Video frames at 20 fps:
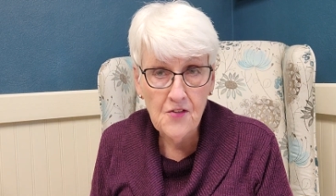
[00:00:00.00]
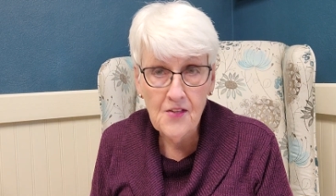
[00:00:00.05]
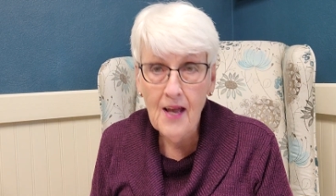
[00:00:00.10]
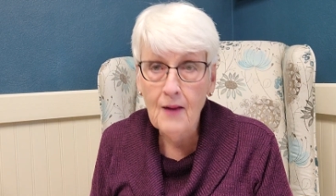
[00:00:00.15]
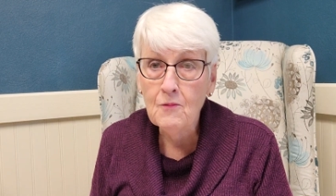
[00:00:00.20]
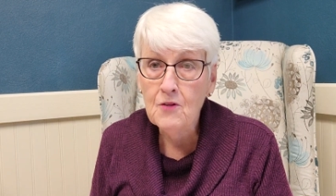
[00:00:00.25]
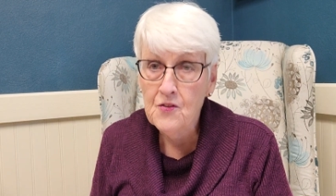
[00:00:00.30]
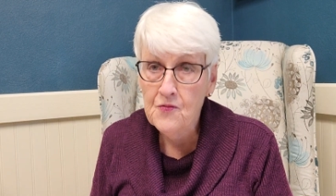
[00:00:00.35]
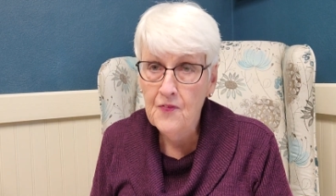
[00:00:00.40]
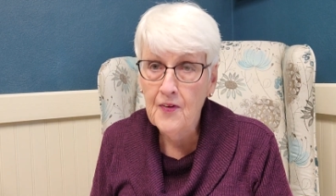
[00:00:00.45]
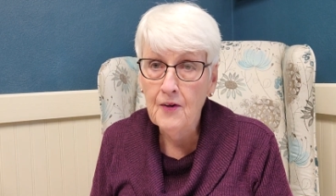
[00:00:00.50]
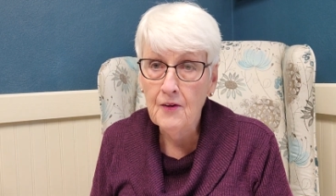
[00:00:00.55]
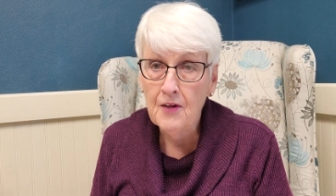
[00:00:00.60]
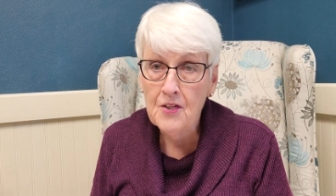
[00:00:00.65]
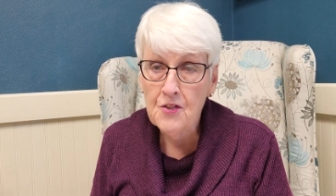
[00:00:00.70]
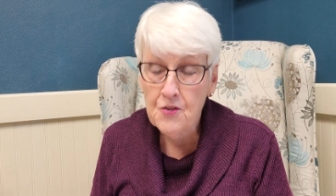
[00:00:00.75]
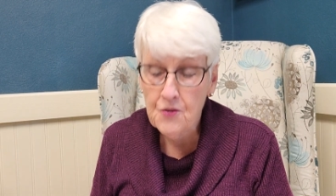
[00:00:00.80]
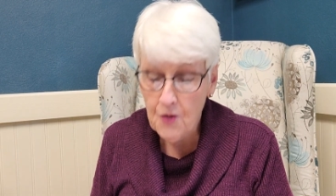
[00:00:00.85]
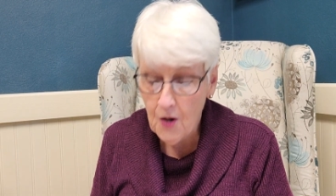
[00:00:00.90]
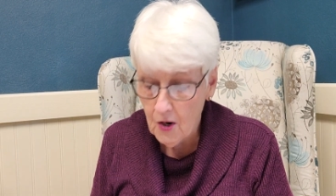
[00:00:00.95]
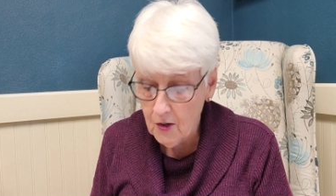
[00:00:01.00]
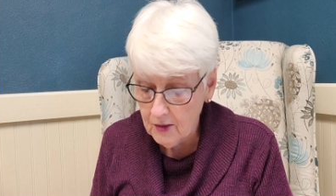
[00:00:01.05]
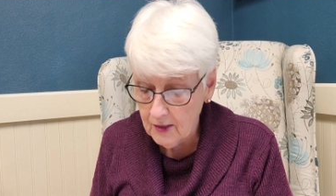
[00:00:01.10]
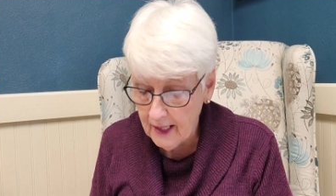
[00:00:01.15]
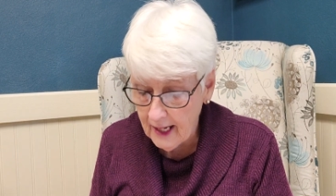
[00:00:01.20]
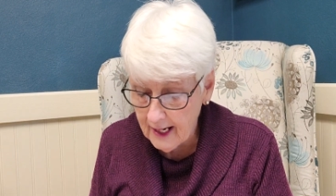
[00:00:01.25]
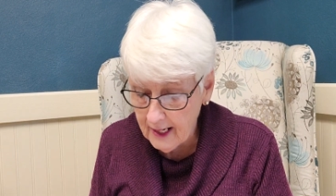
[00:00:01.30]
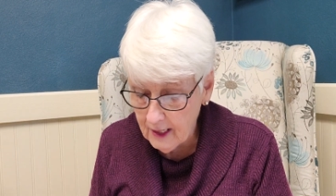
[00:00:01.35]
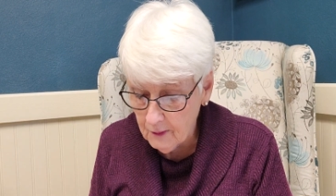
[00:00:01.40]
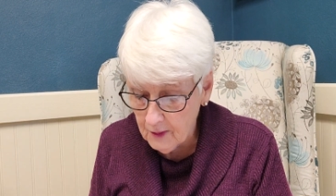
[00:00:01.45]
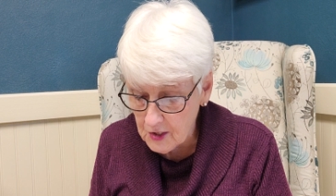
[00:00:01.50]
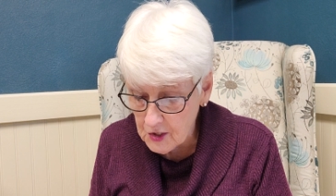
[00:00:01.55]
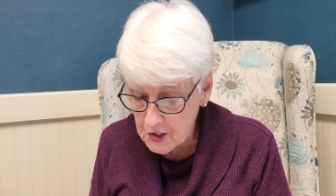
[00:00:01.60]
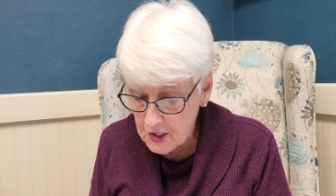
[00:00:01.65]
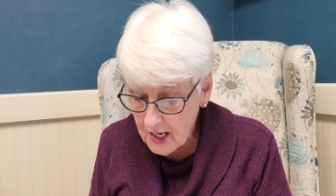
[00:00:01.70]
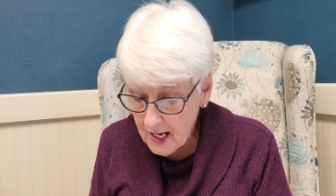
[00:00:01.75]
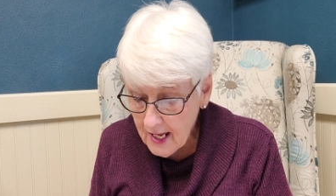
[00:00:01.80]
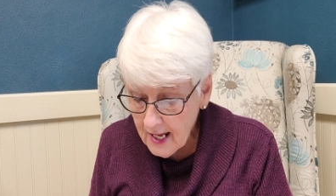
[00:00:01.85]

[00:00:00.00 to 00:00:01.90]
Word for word: That was very strong language